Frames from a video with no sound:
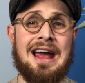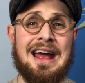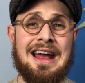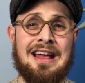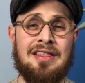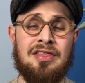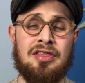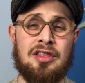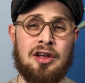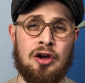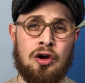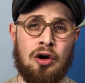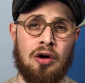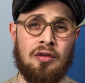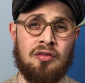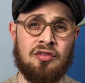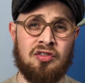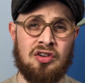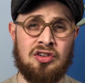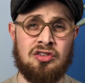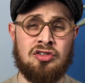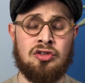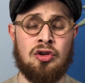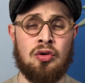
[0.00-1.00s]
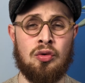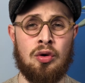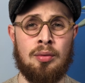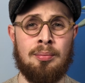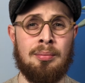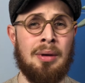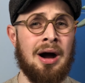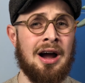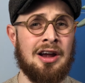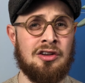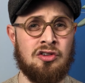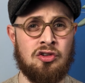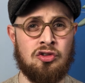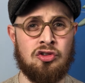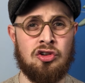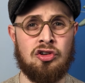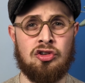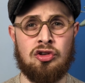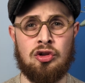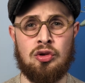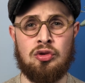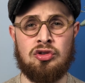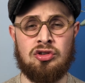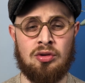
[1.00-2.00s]
in the conference to remind you to
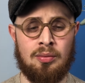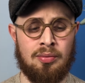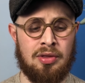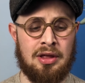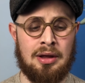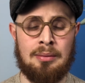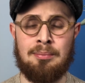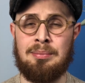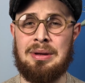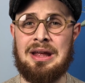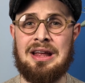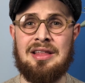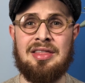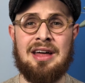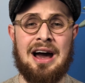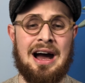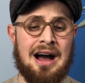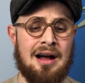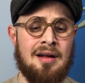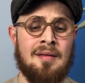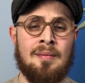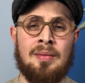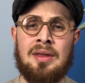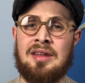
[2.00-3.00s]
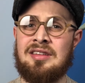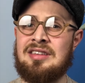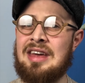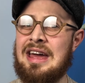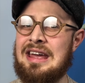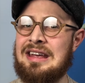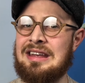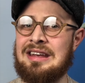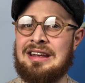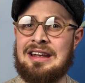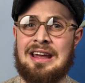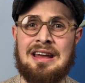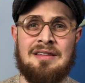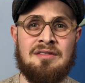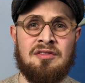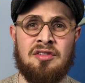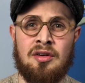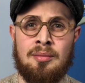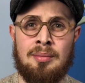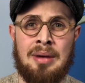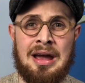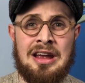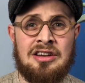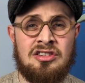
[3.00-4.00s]
do something, be that taking
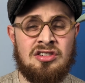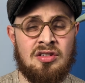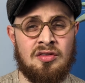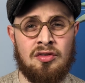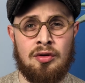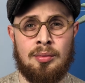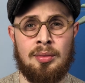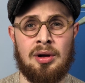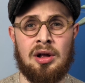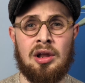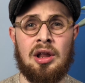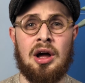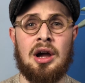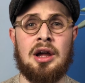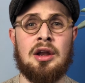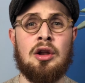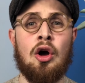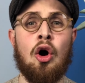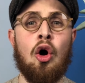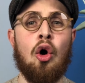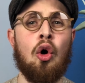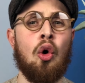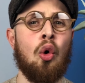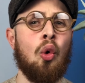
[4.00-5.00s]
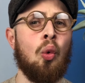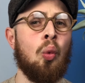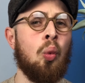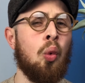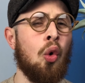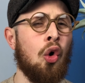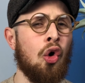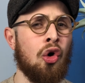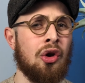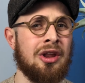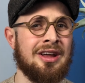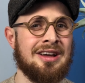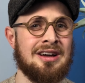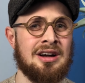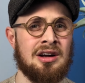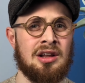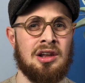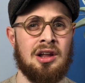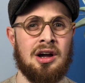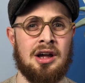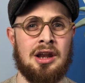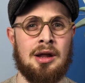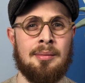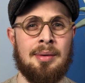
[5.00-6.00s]
information from a client or warning a
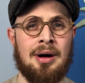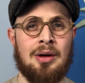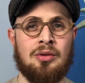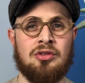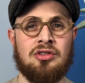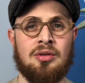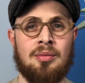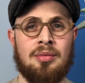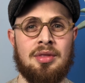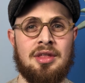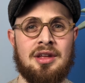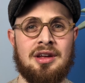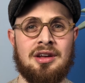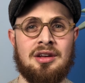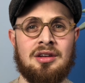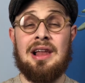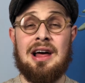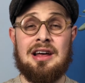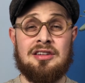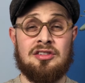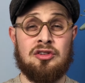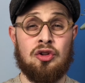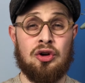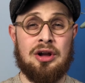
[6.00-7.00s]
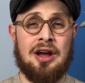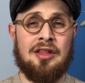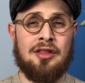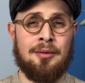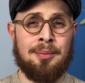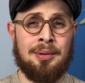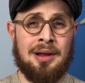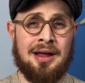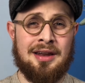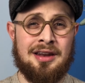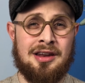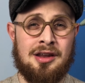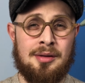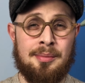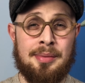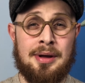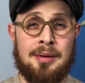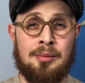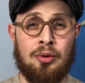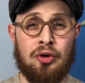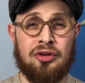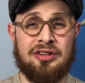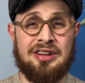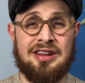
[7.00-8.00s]
client about something. Let's look at the plan in a
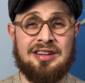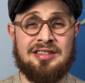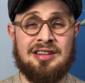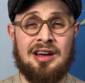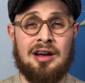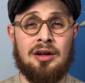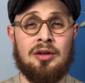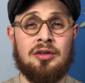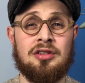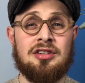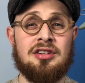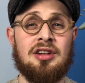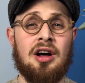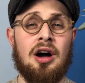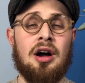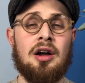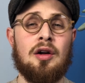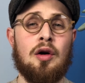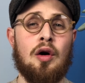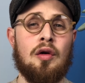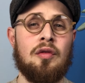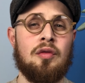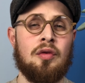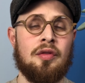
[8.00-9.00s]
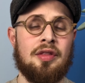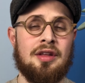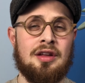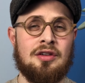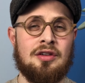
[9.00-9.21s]
bit more detail, starting off with the